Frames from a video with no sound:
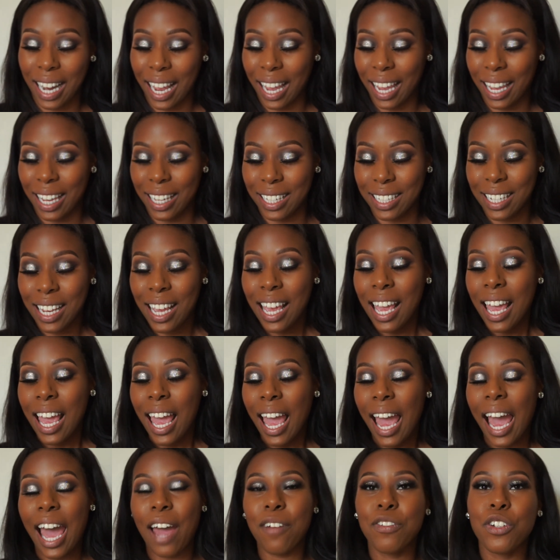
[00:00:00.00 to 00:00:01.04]
And
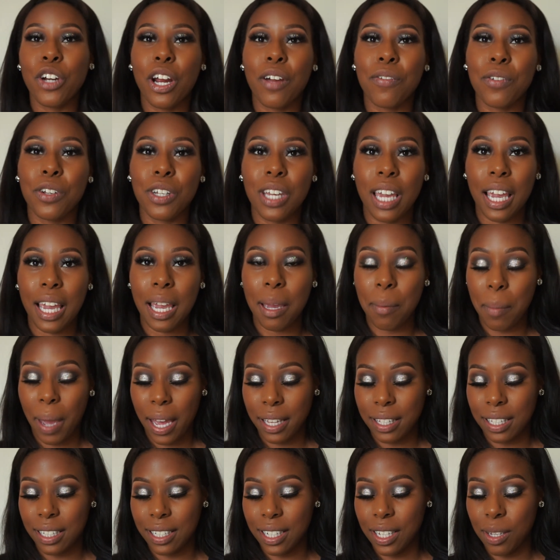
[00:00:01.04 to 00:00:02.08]
after every game
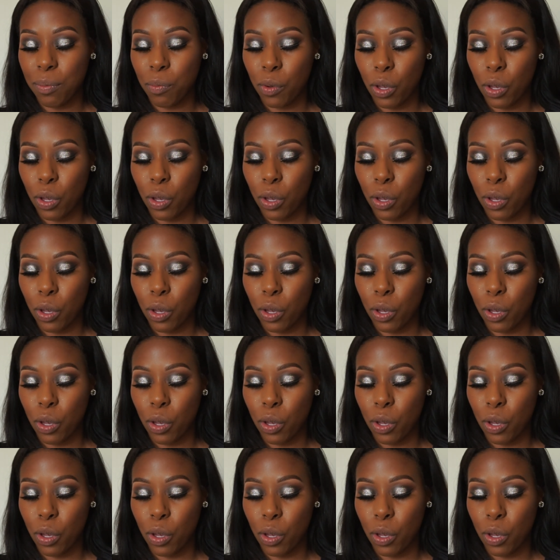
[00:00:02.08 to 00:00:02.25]
as a team,